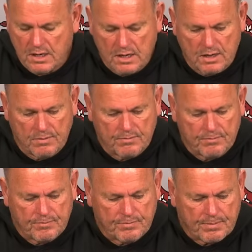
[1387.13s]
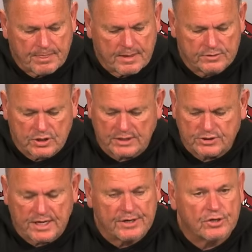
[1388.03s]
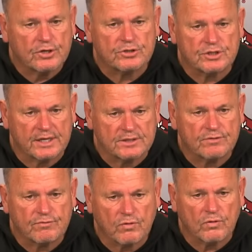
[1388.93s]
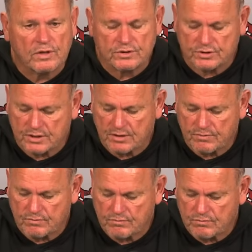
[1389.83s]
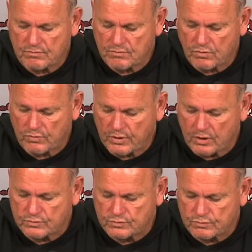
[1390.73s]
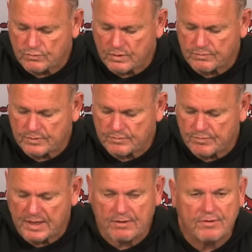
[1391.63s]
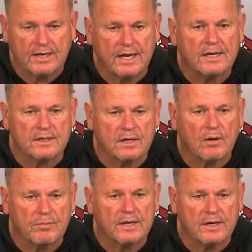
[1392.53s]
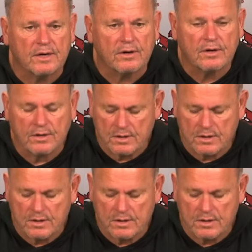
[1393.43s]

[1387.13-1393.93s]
Um, Josh had a good season for us. Uh, Lord knows where we'd be if he didn't come in here.